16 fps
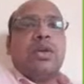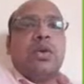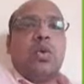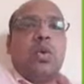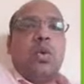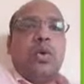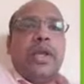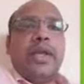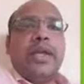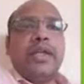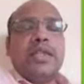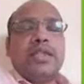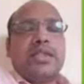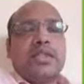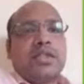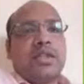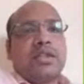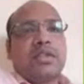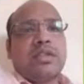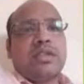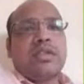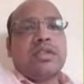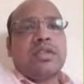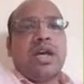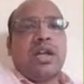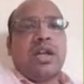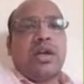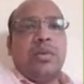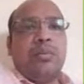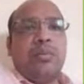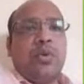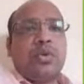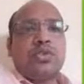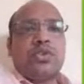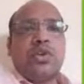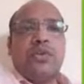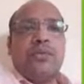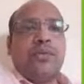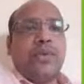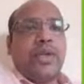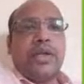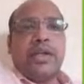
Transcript: The coded instructions are composed of